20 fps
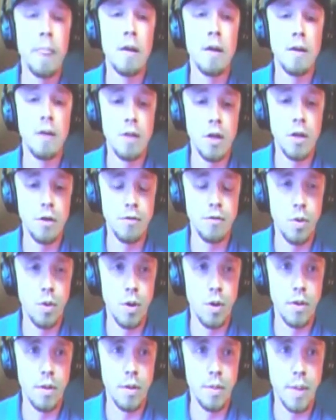Therefore,
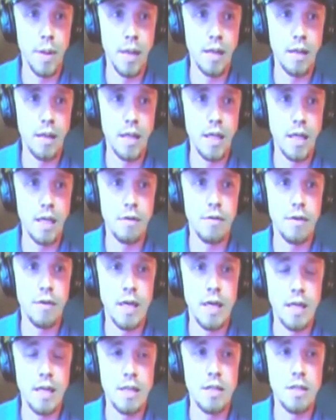the paid leave
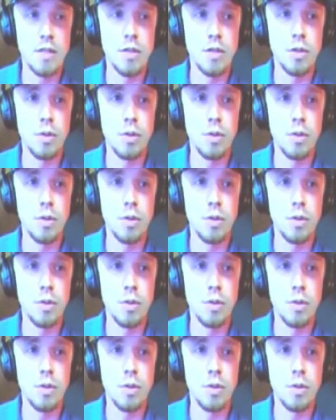is to